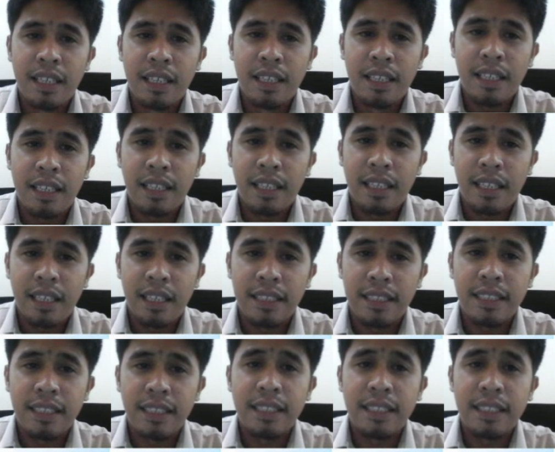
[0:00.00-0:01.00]
In
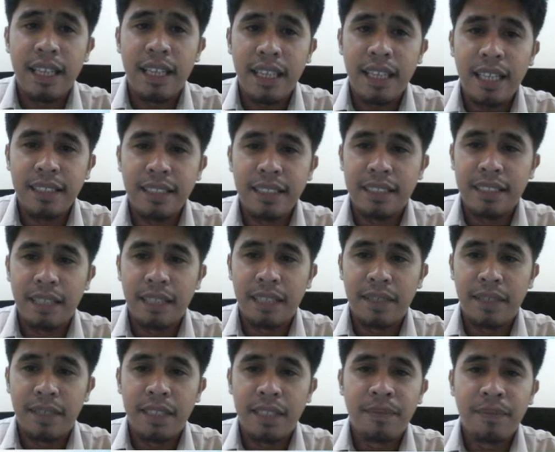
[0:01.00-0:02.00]

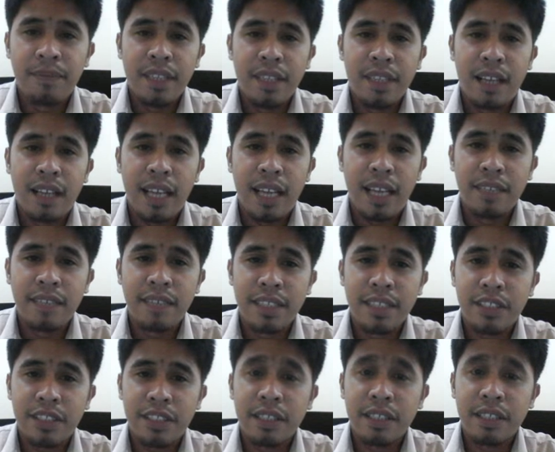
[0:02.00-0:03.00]
1887, Heinrich
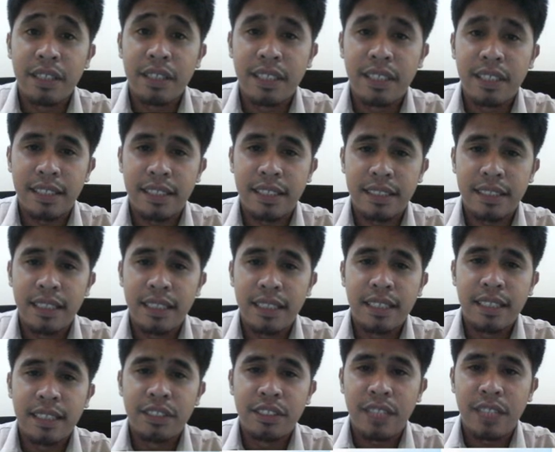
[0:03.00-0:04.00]
Hertz
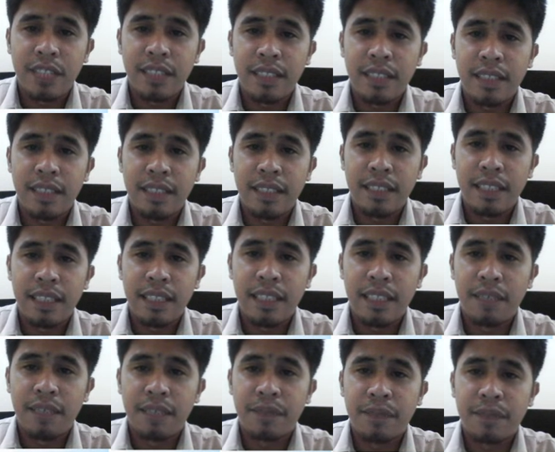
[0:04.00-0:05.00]
generated
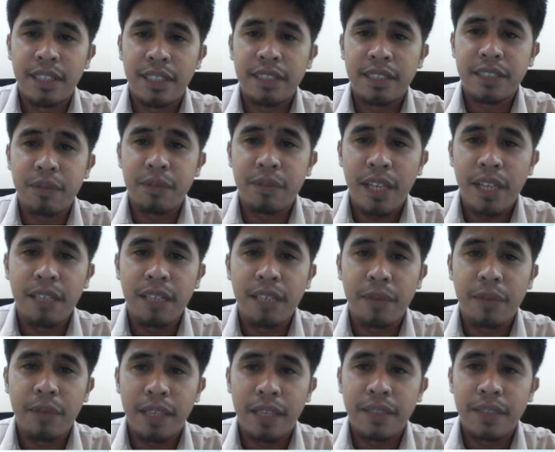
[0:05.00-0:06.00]
the first radio
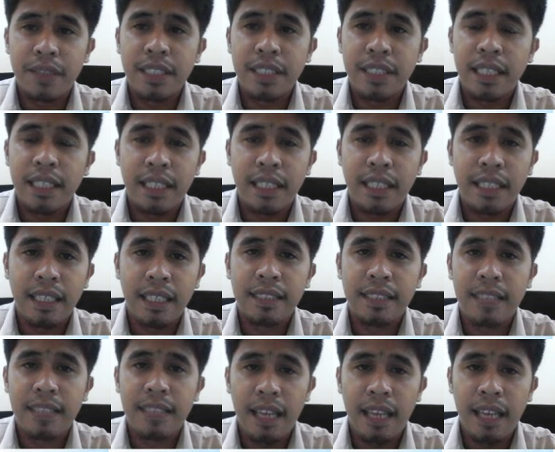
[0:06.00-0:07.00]
waves in
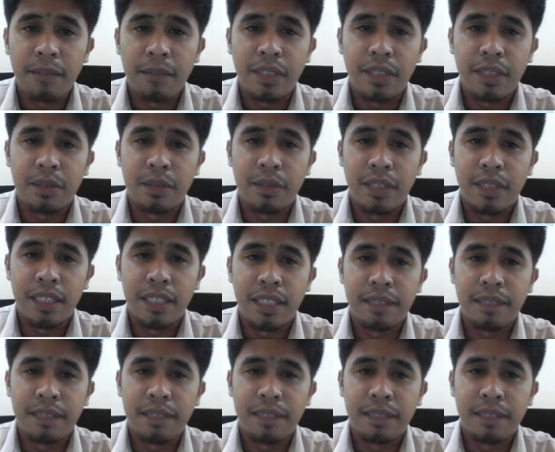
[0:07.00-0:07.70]
his laboratory.